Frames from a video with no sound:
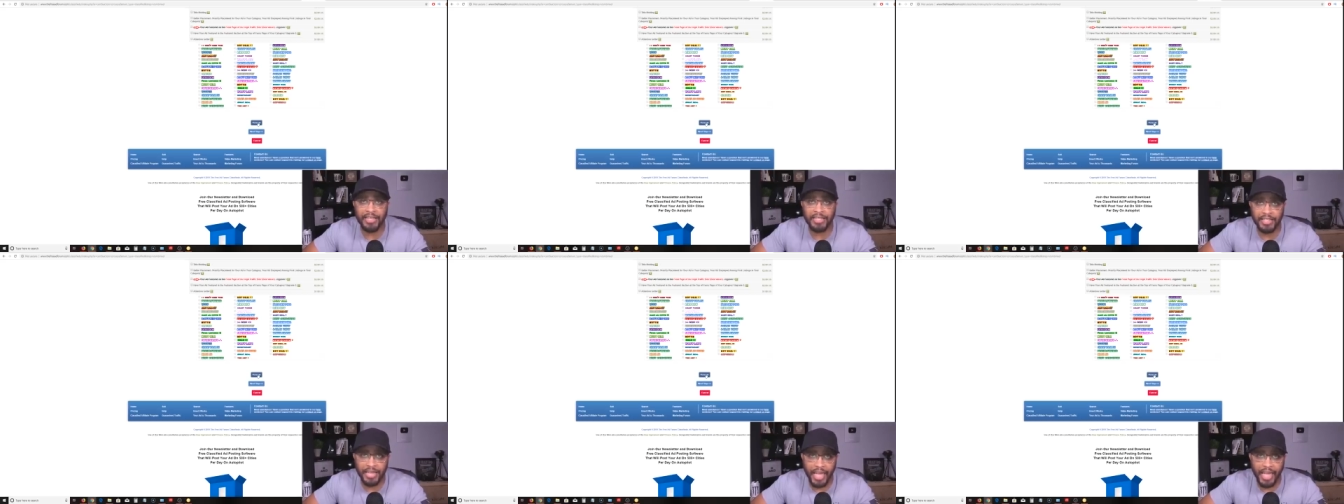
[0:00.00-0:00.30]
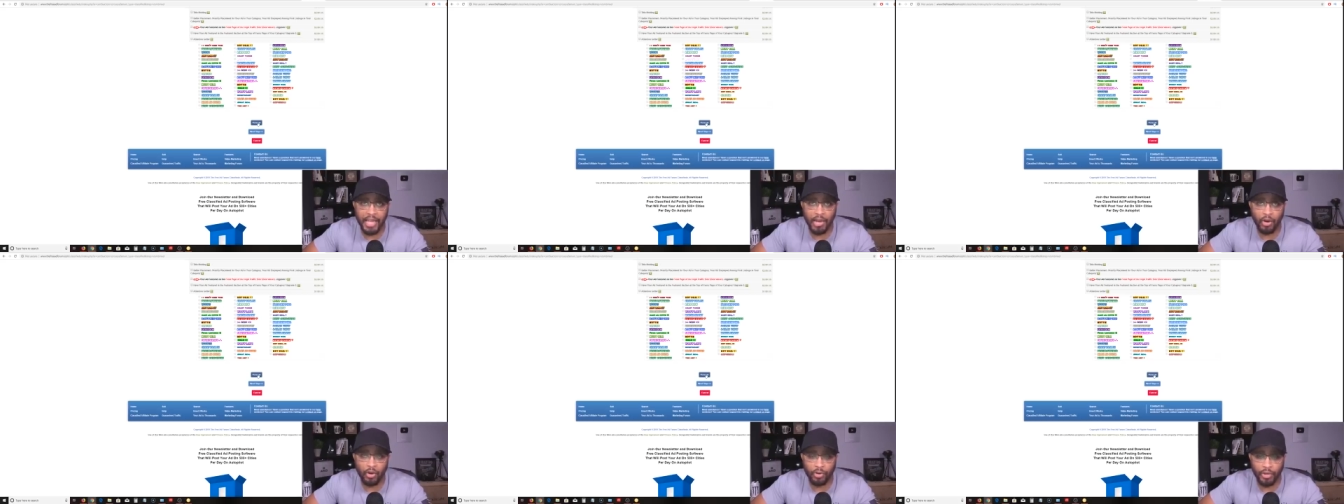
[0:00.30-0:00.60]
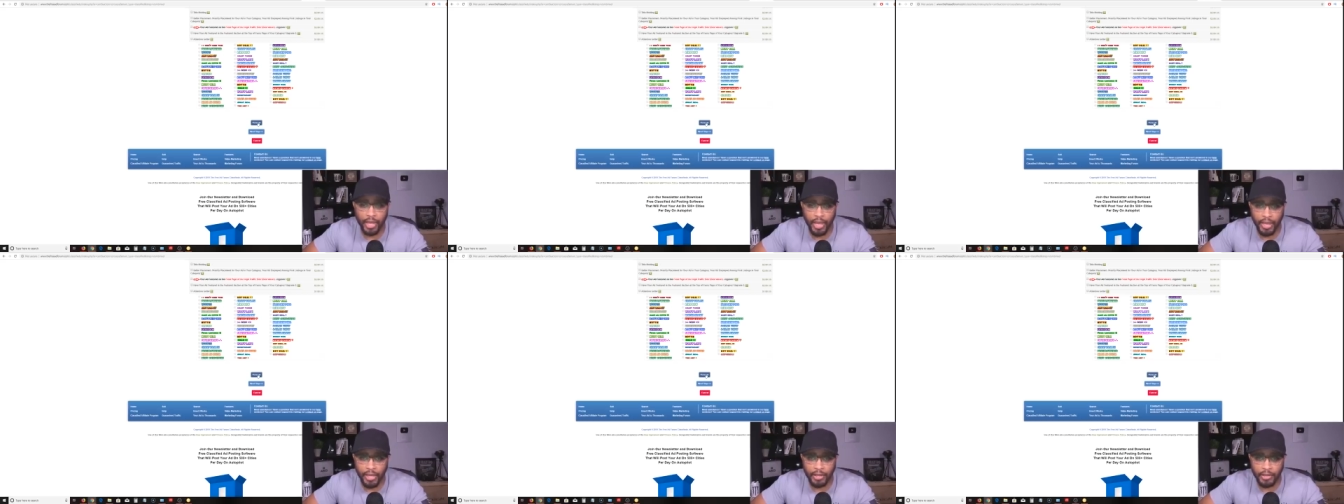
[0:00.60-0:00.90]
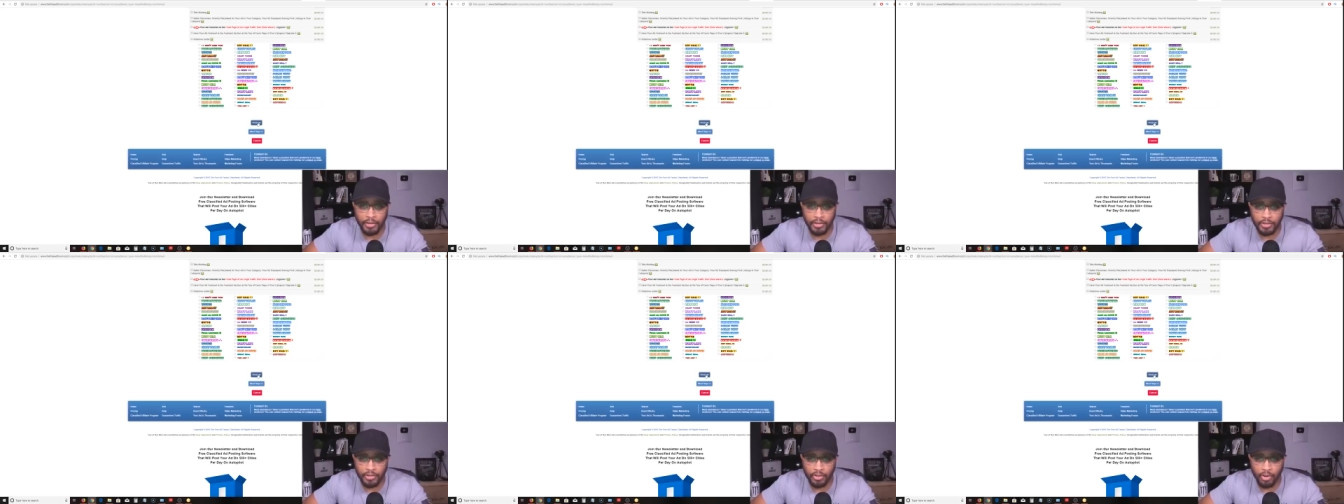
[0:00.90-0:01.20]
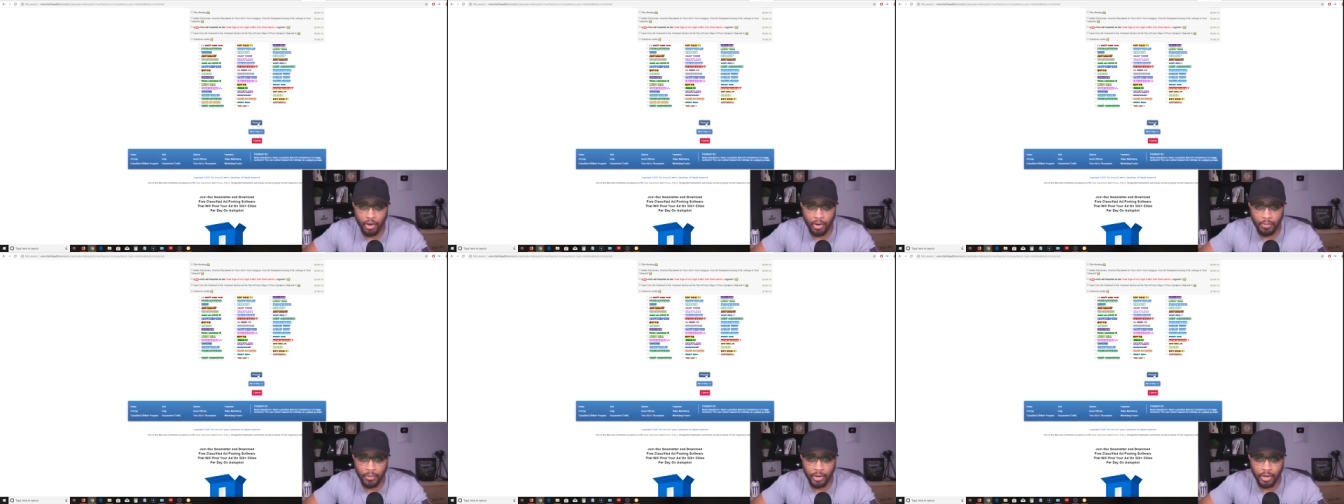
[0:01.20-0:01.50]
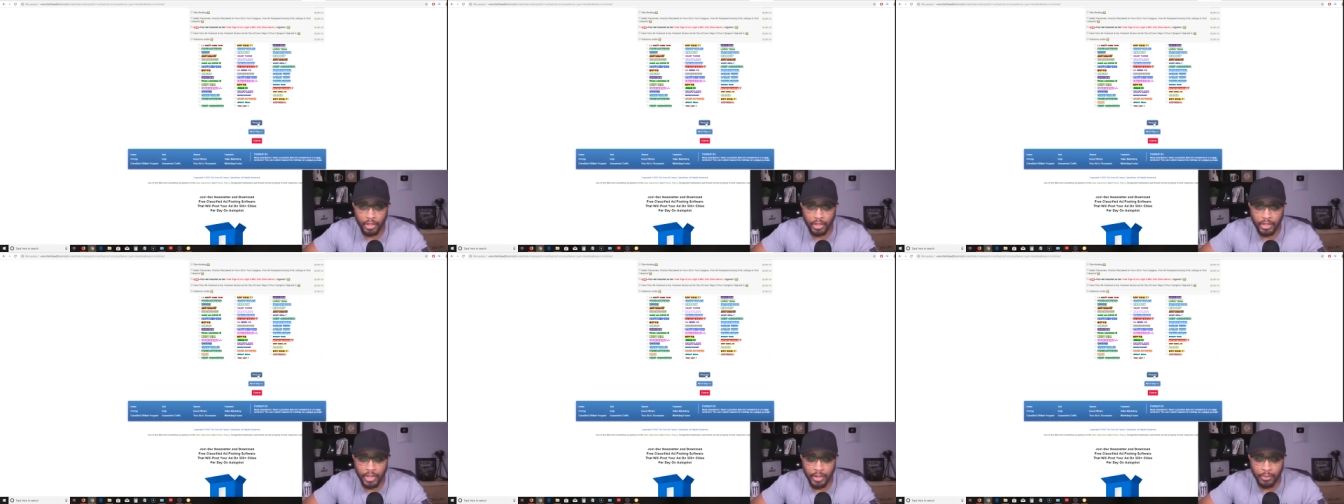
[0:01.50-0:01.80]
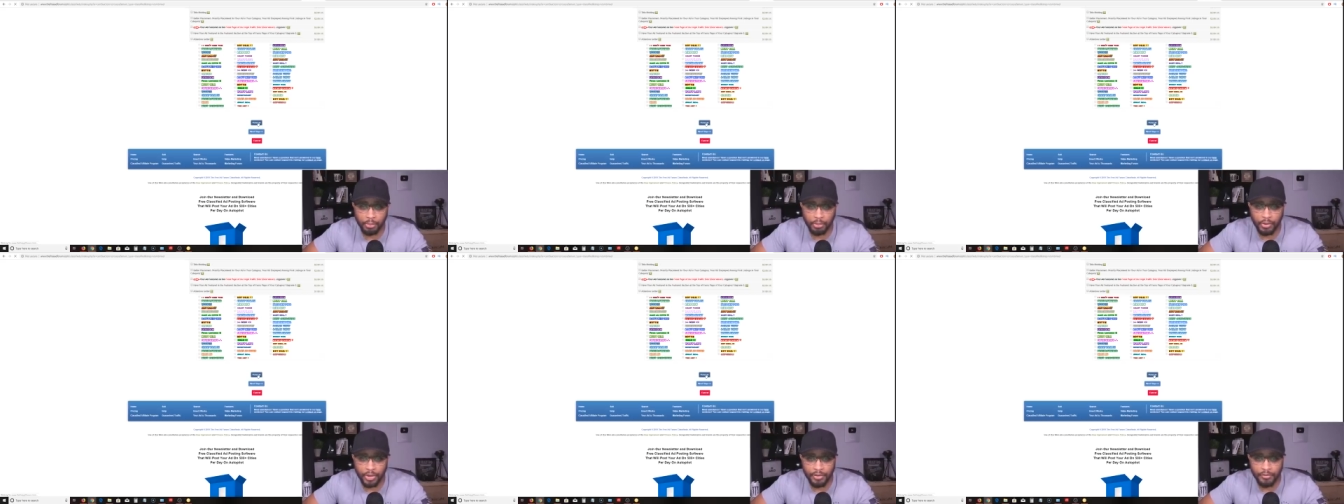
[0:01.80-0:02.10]
is A-OK. So I'm going to
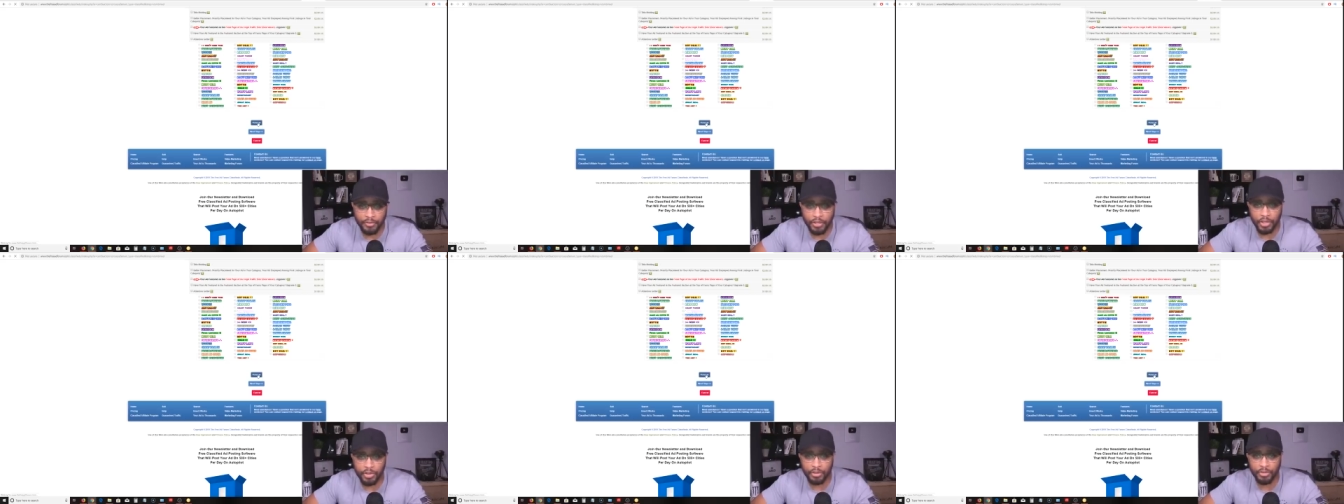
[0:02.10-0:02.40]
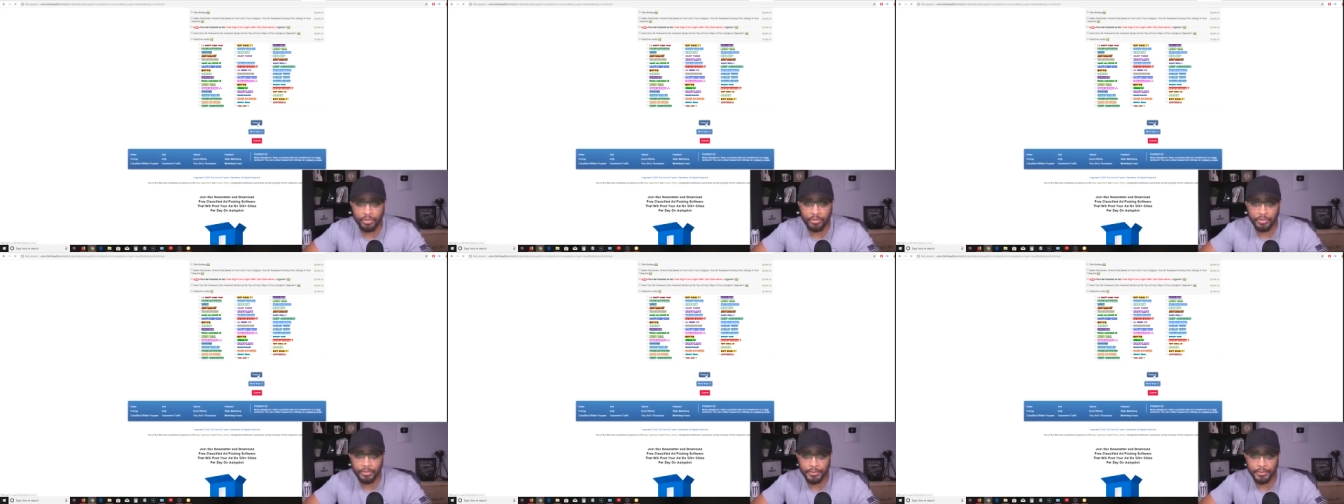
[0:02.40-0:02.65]
click preview.